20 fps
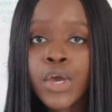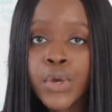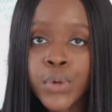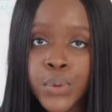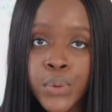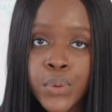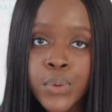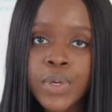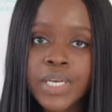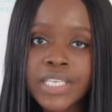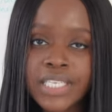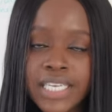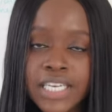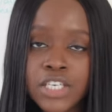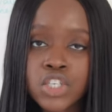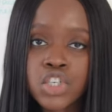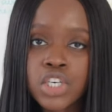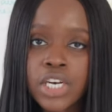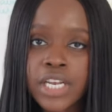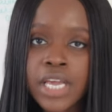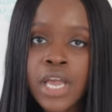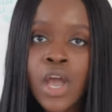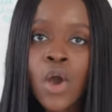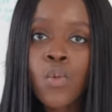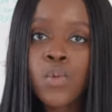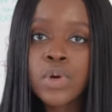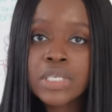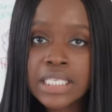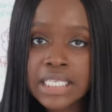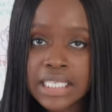who essentially
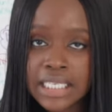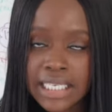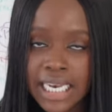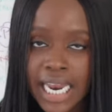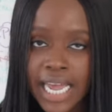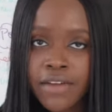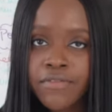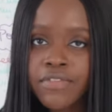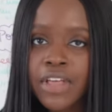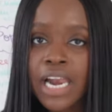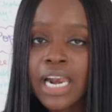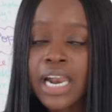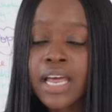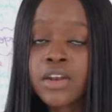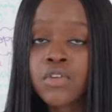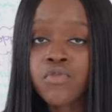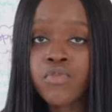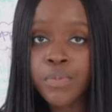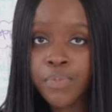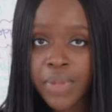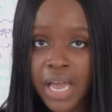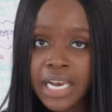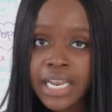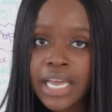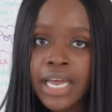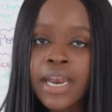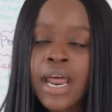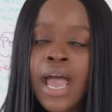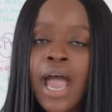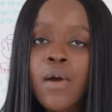was a slave that led a
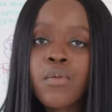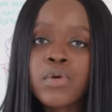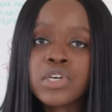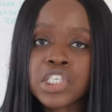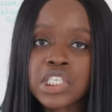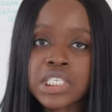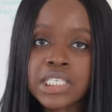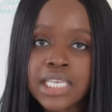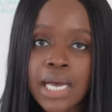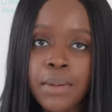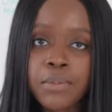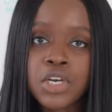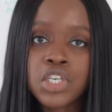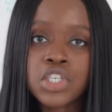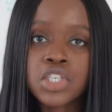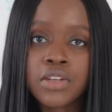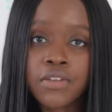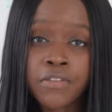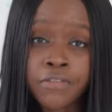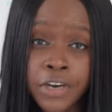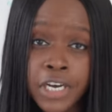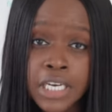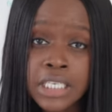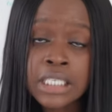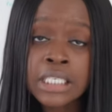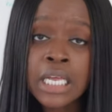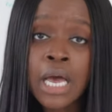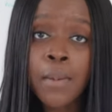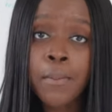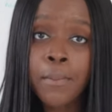rebellion which established the
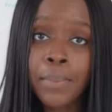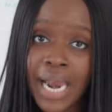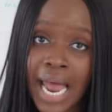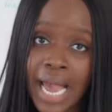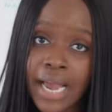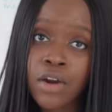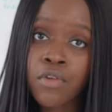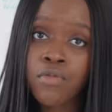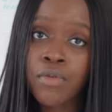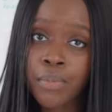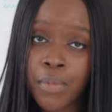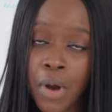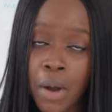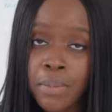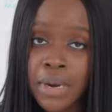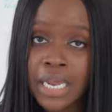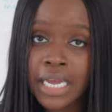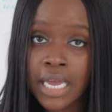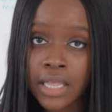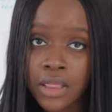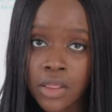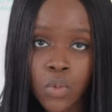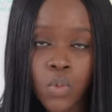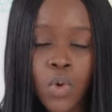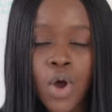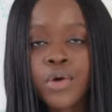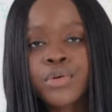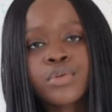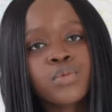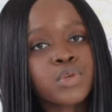first black republic in the
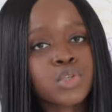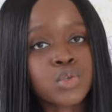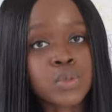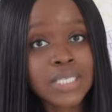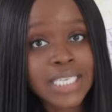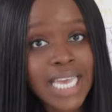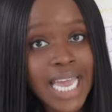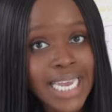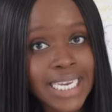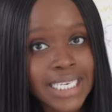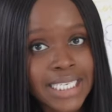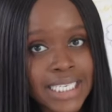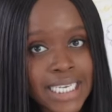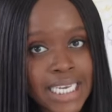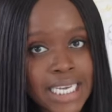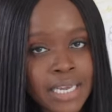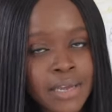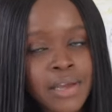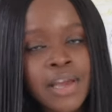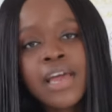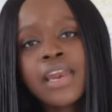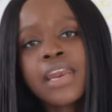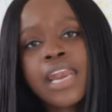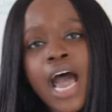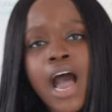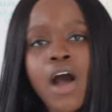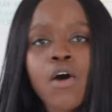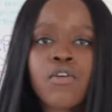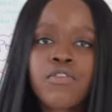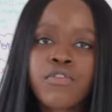world, which was Haiti.
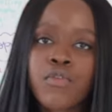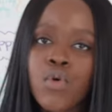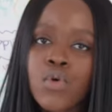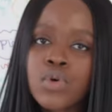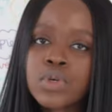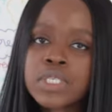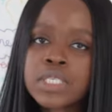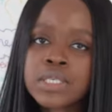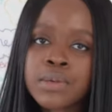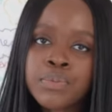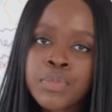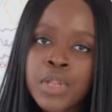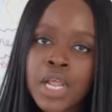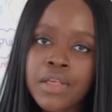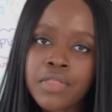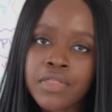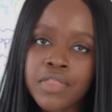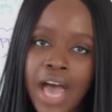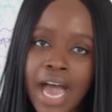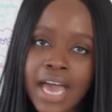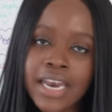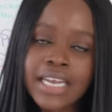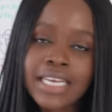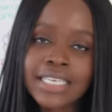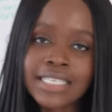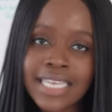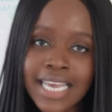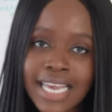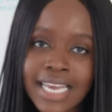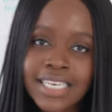Now, of course, that
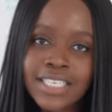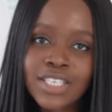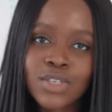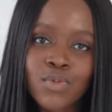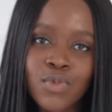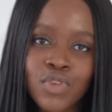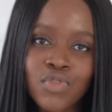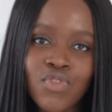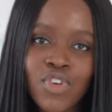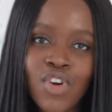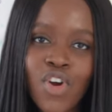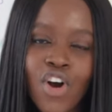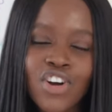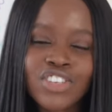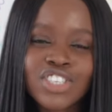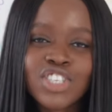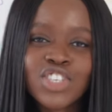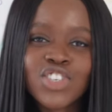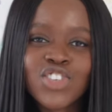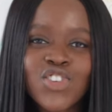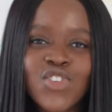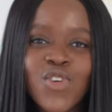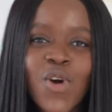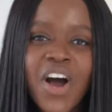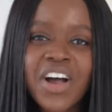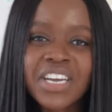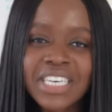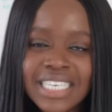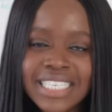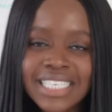is it with regards to
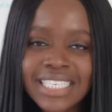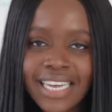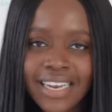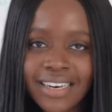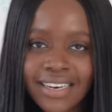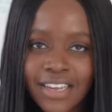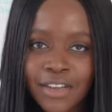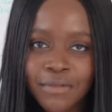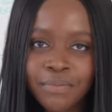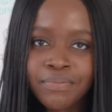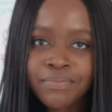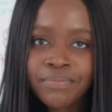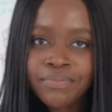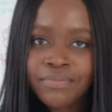understanding